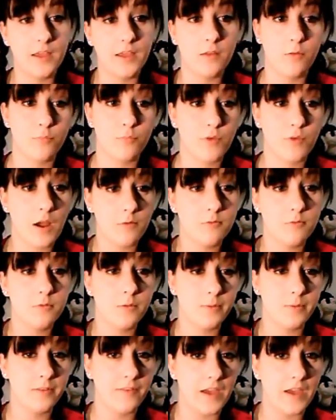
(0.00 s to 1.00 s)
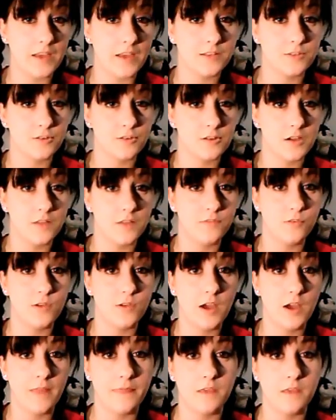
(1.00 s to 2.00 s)
It'll probably be faster if you
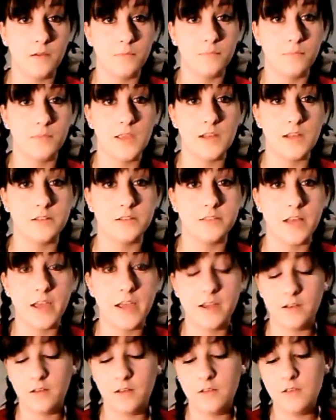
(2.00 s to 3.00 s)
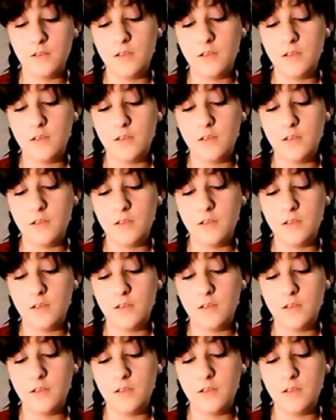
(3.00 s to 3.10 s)
cut them in a line.